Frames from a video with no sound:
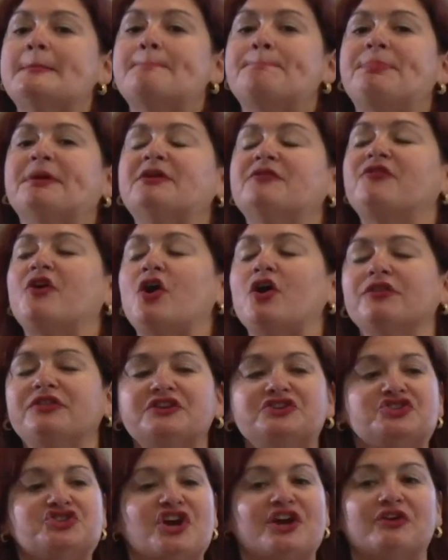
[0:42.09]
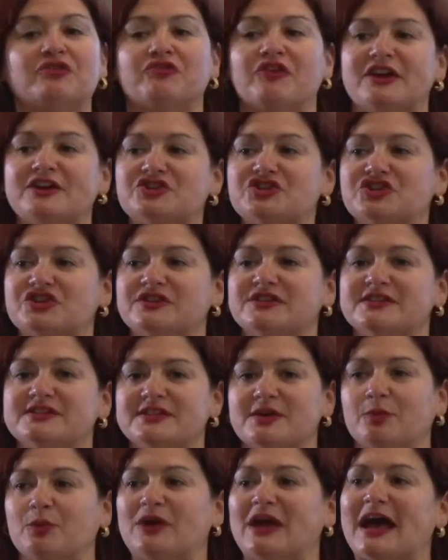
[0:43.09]
But of all the generations
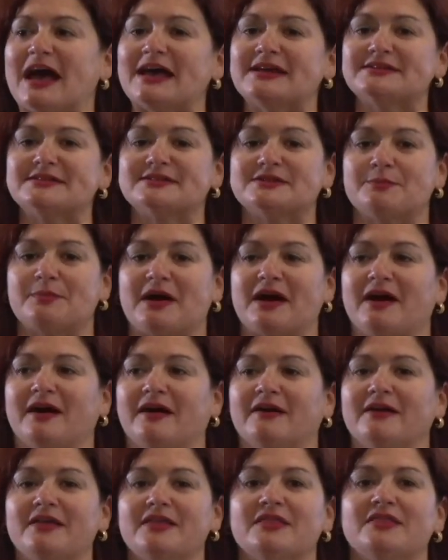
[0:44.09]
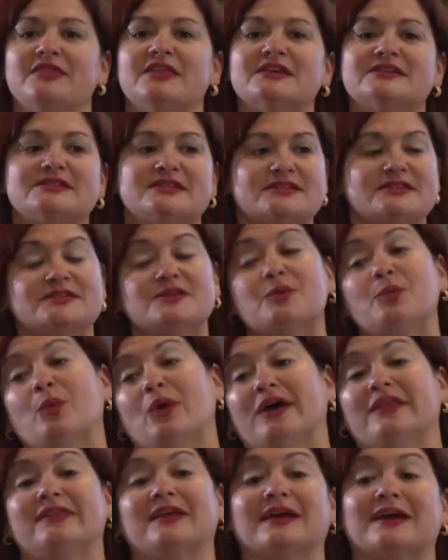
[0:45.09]
that we asked about, this is the
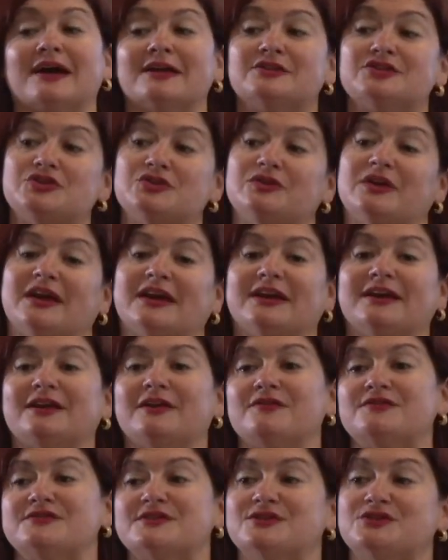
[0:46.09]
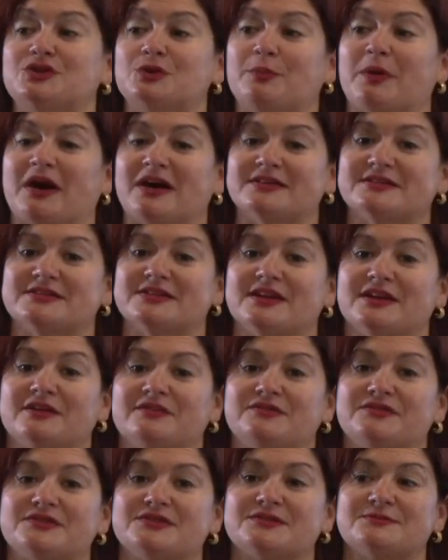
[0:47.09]
one that got 2 negatives and 2
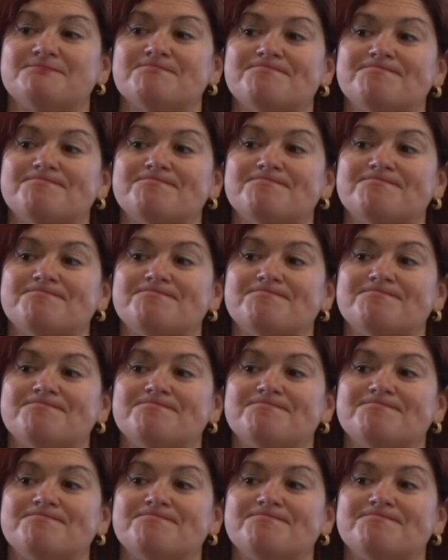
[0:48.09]
positives.